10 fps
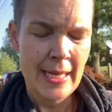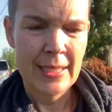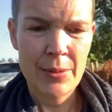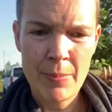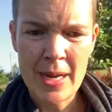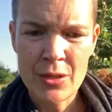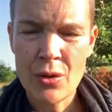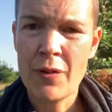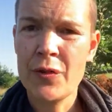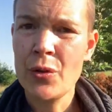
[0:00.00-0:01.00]
it's a
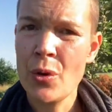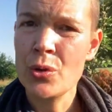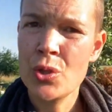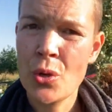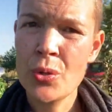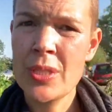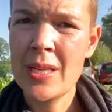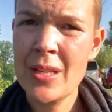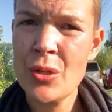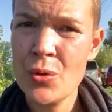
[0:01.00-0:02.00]
matter of,
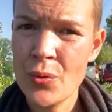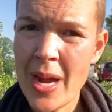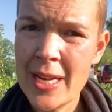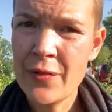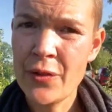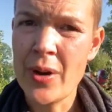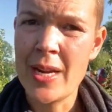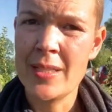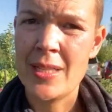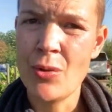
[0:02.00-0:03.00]
choosing the right
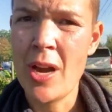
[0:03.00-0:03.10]
variety.